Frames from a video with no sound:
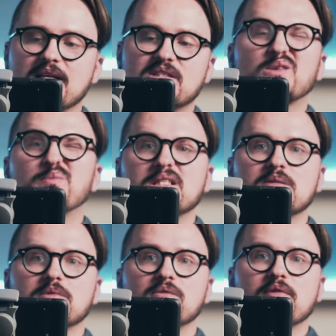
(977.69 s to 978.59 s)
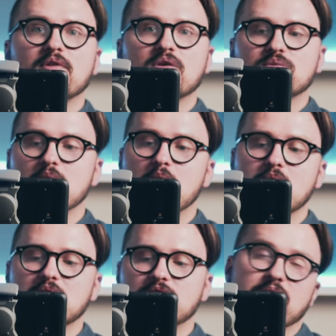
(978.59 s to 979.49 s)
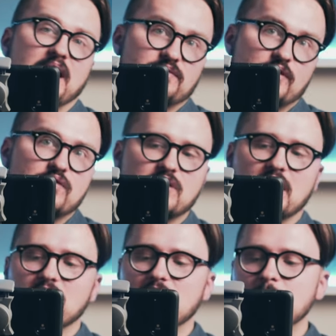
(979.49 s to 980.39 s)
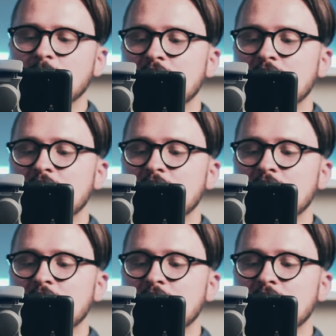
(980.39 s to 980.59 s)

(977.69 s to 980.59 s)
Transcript: it's not possible with Osmo Mobile 3, unfortunately.